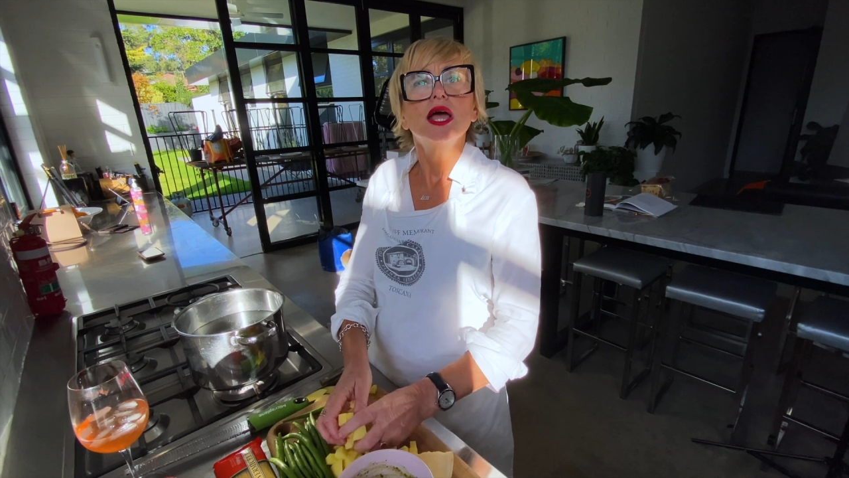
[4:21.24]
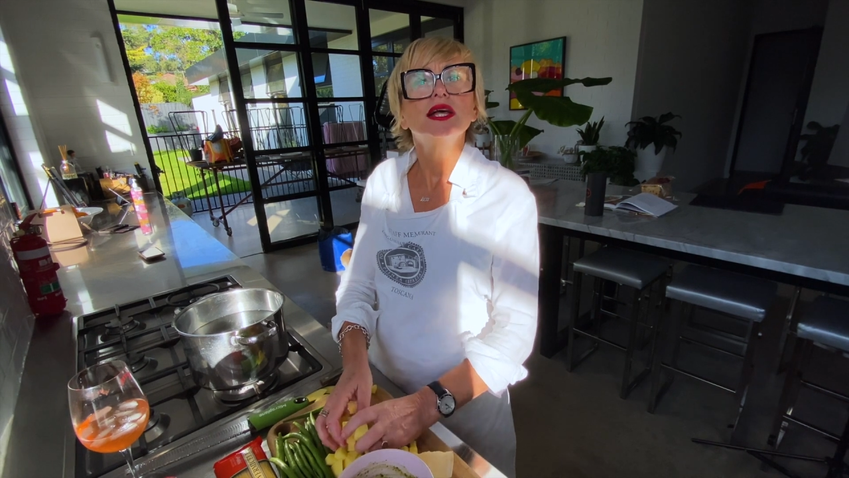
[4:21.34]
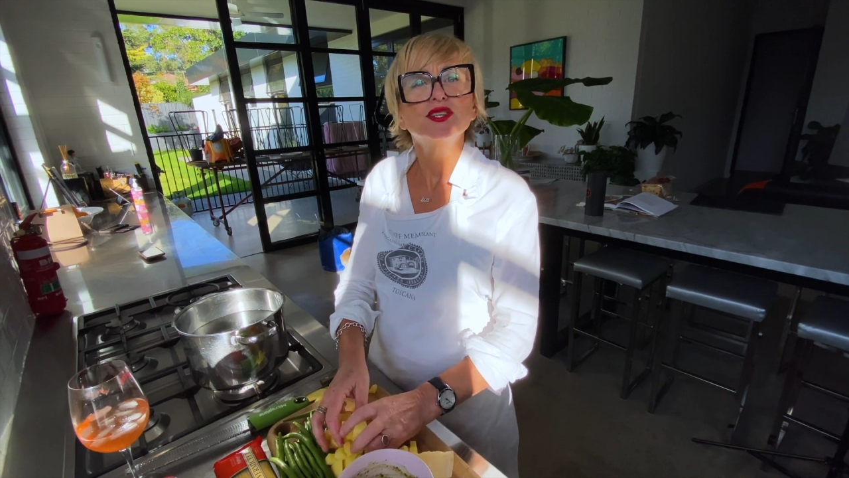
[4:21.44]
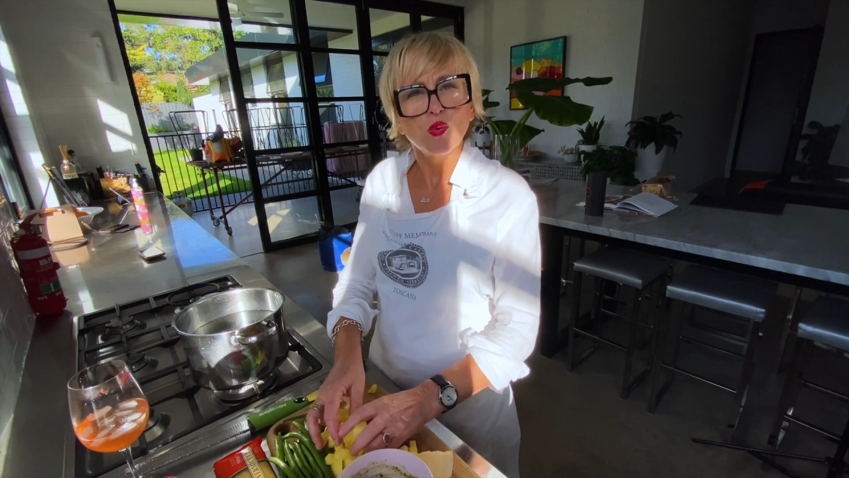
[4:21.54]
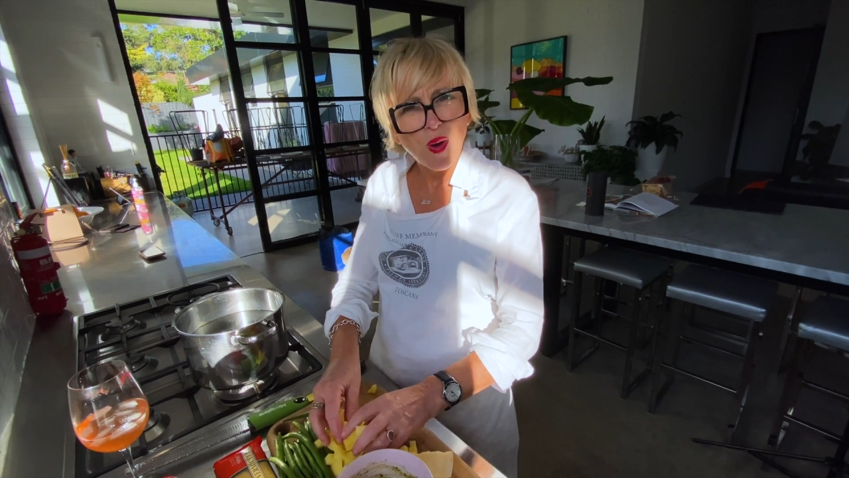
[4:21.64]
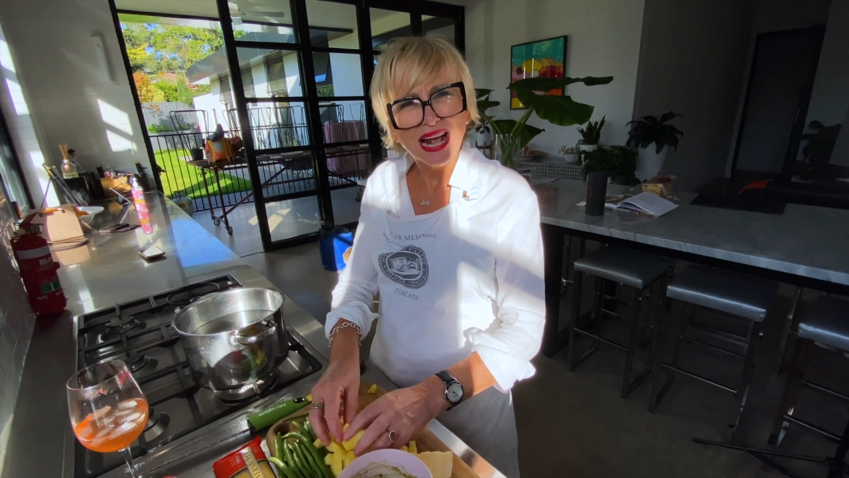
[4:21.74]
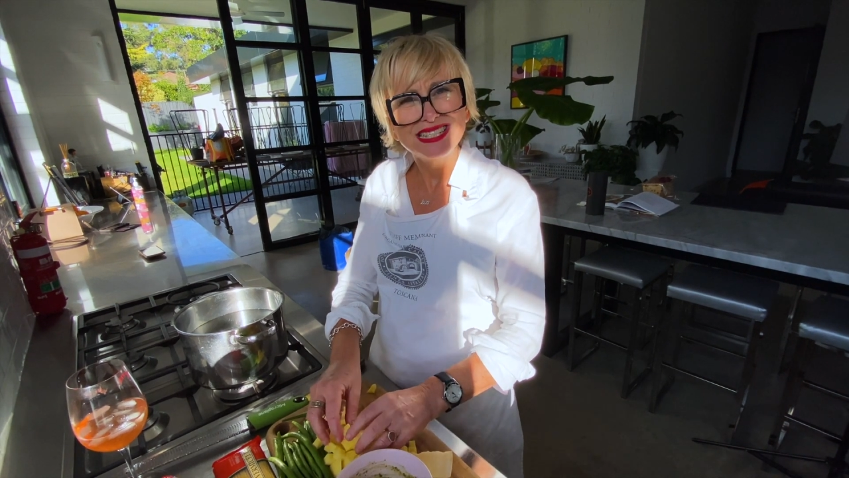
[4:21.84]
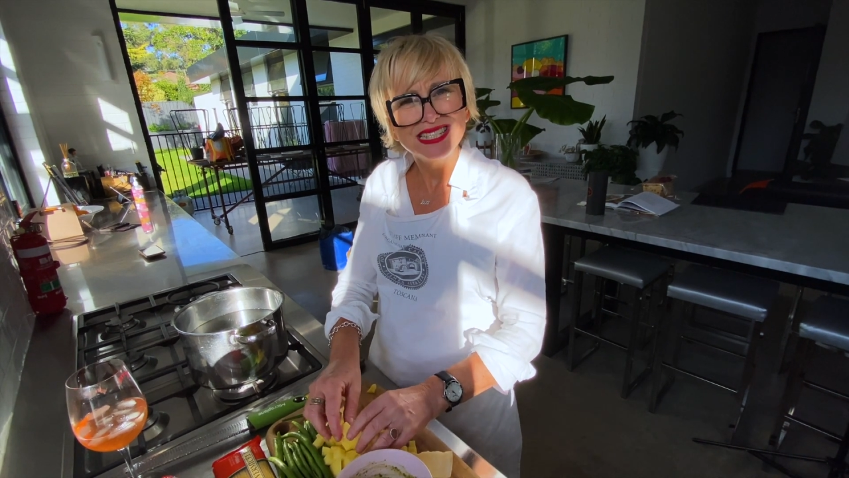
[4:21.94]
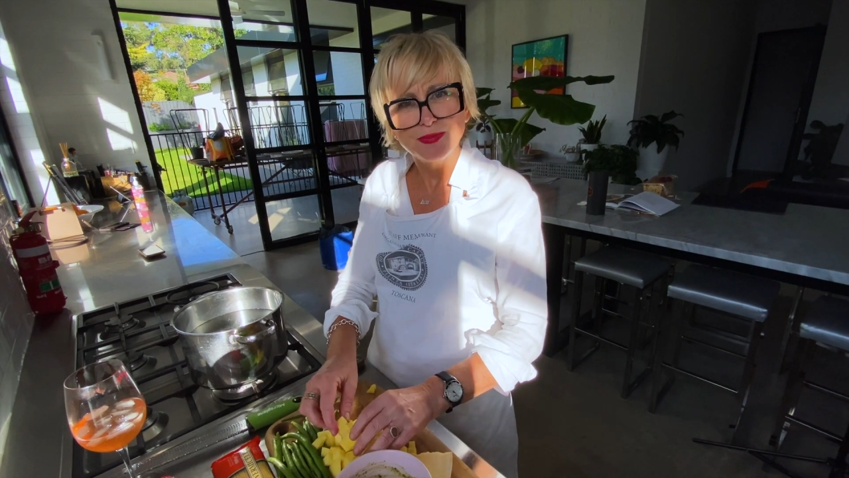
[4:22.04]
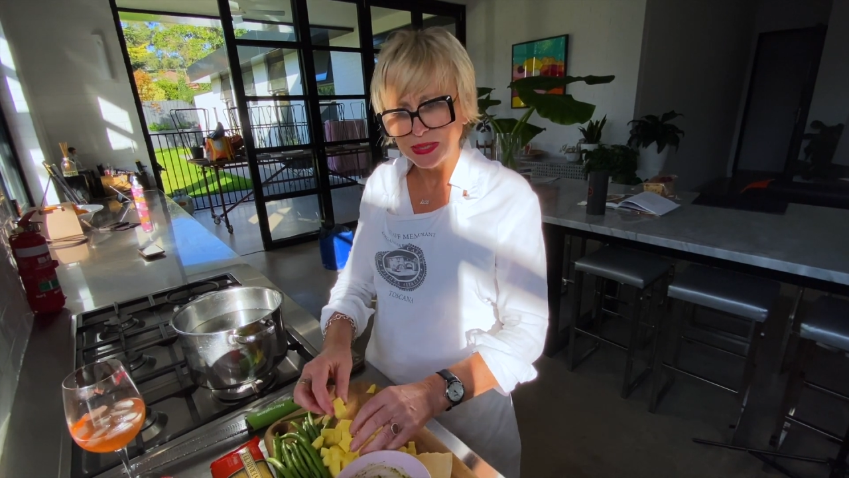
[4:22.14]
It's a
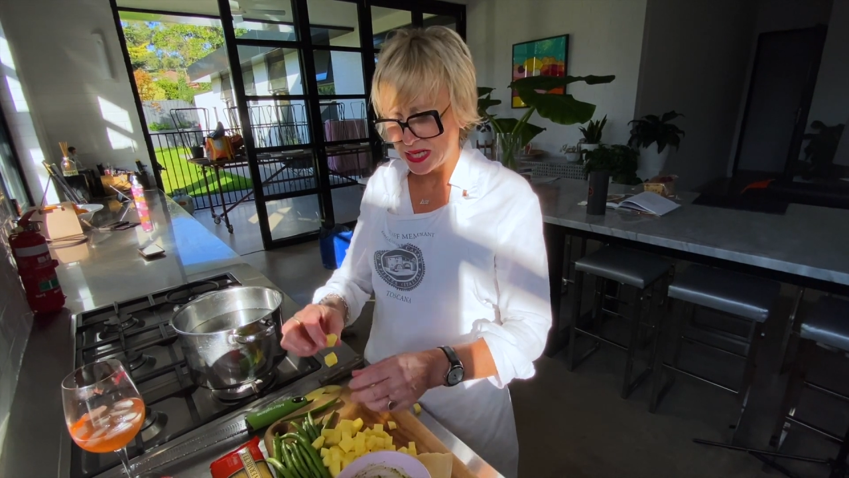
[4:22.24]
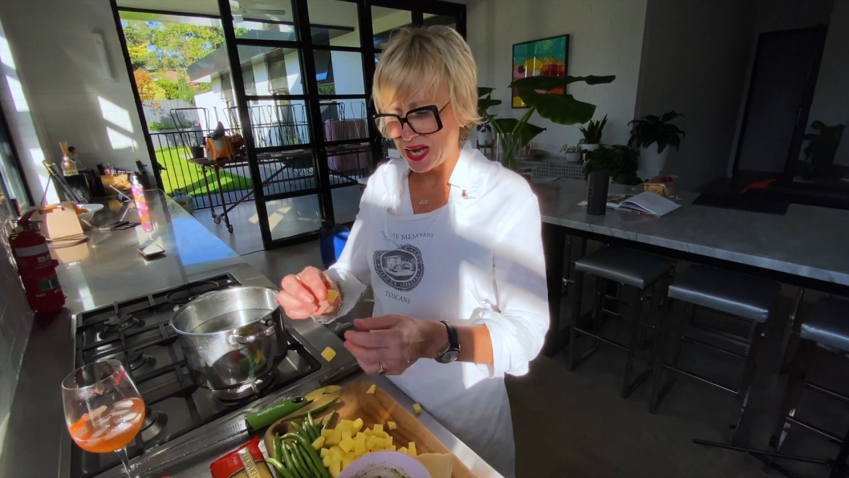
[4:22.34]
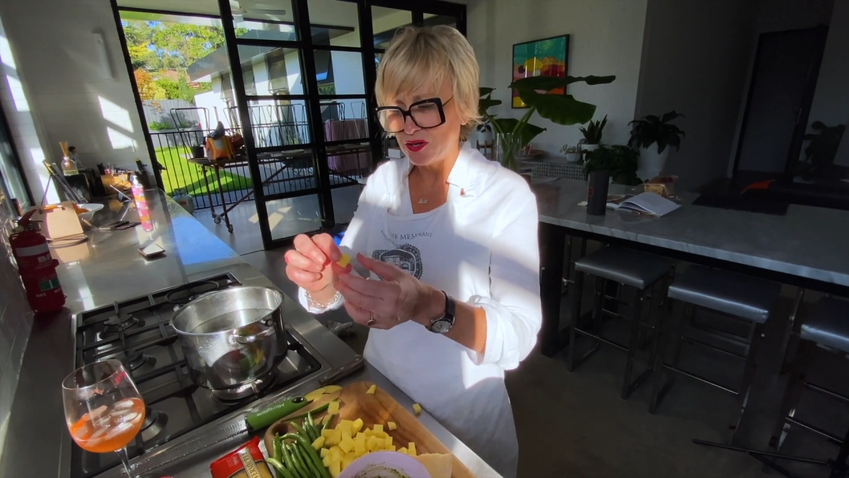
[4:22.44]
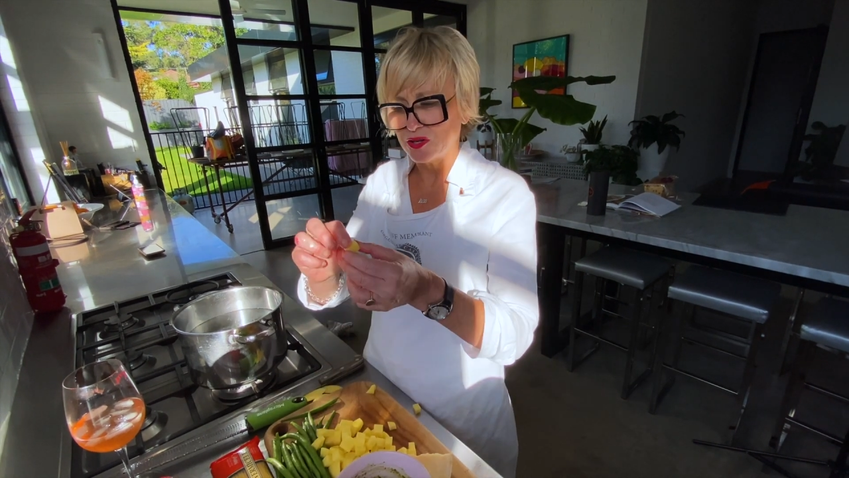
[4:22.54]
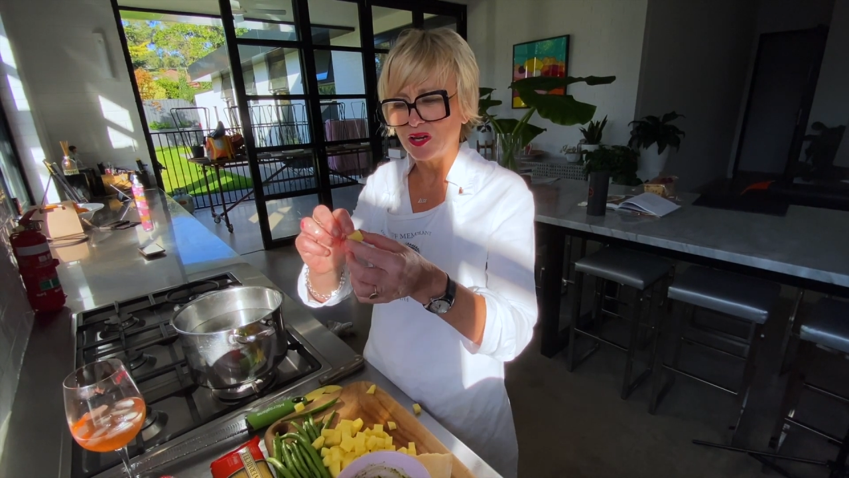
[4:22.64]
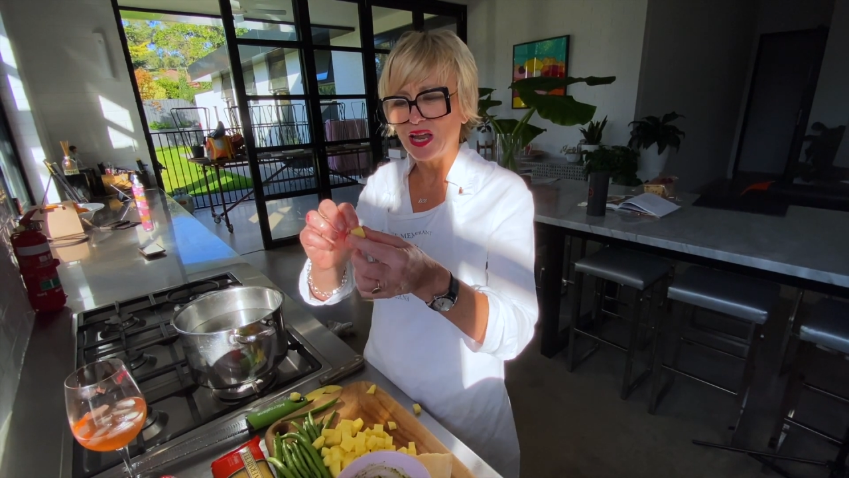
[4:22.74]
waxy potato,